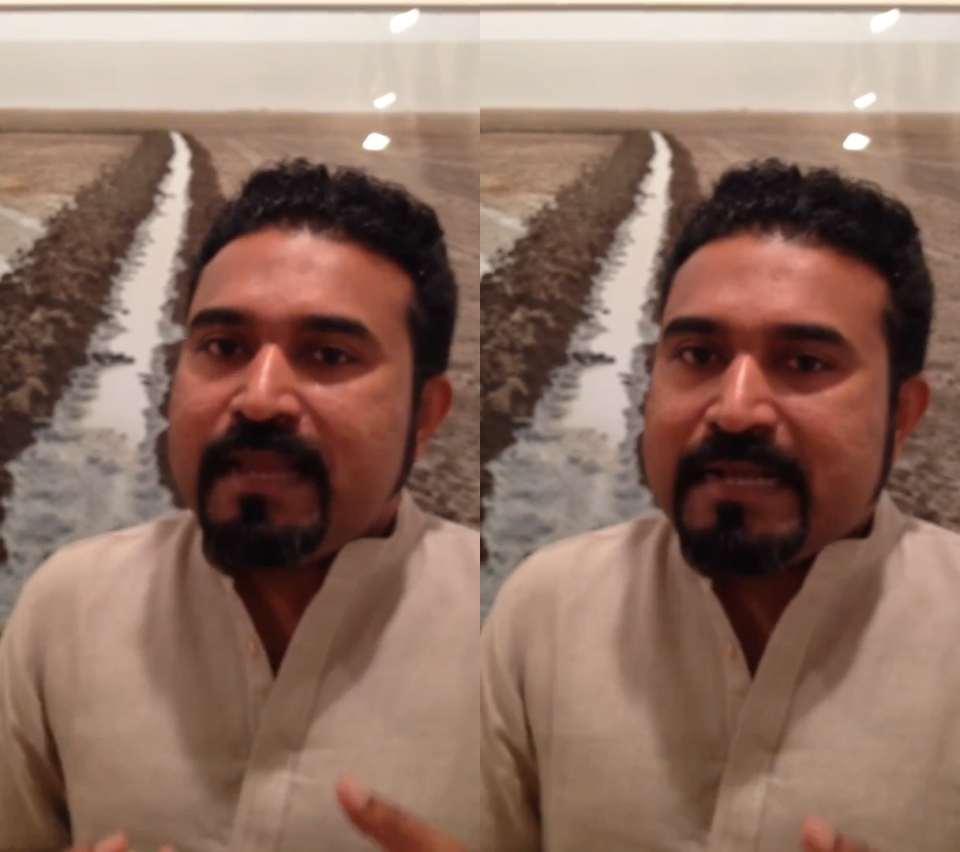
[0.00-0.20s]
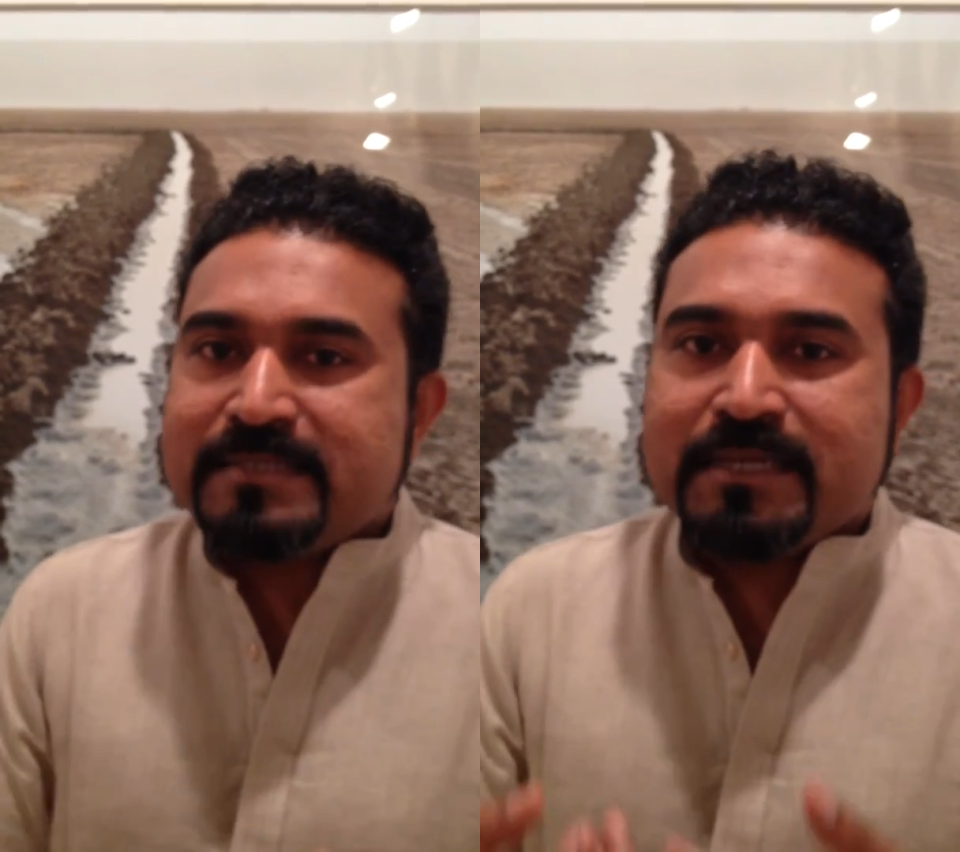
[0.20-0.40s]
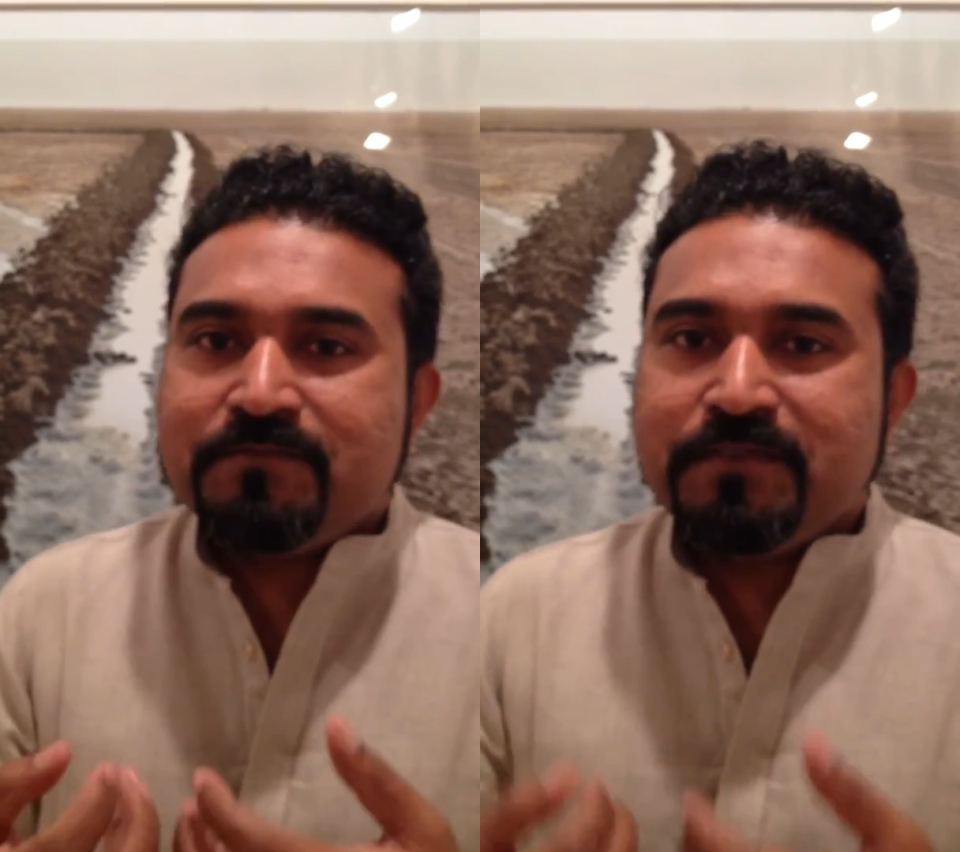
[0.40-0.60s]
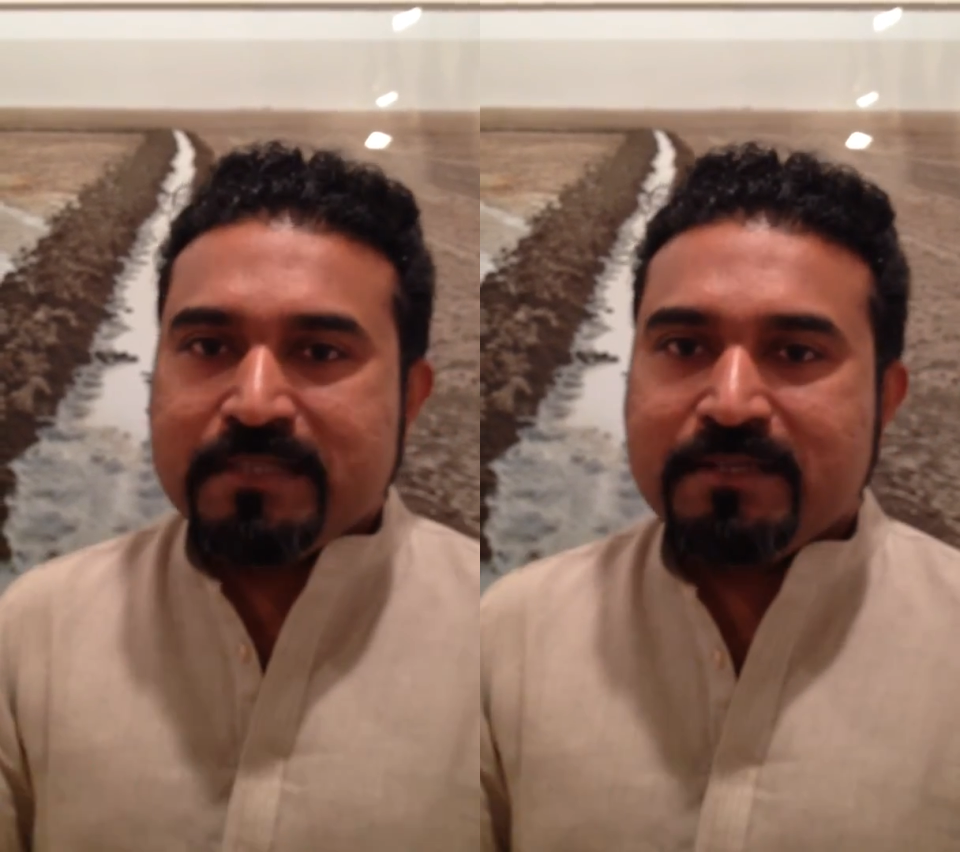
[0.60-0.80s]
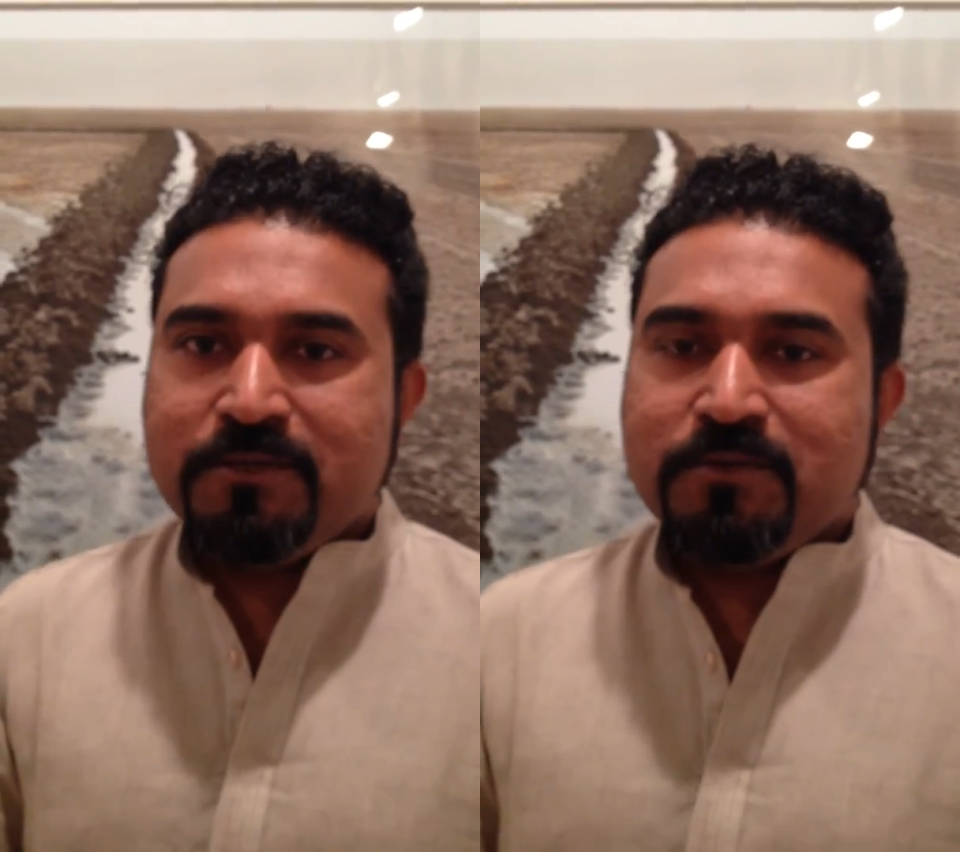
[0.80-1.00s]
landscape
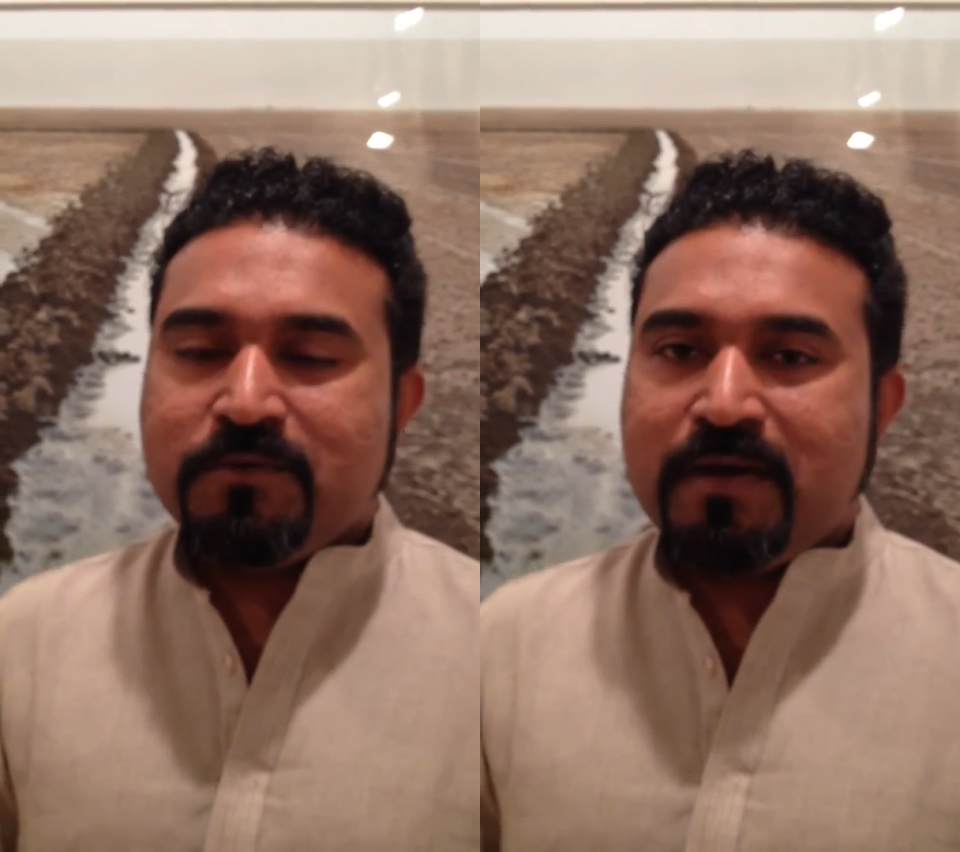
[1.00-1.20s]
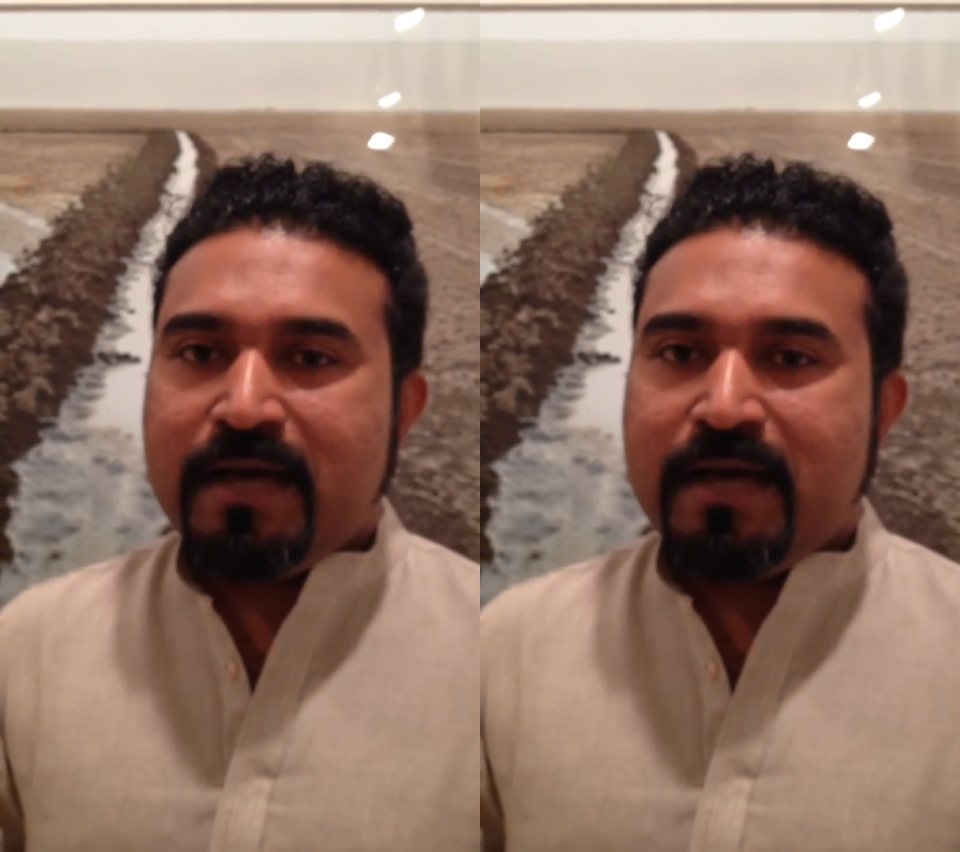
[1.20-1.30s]
within you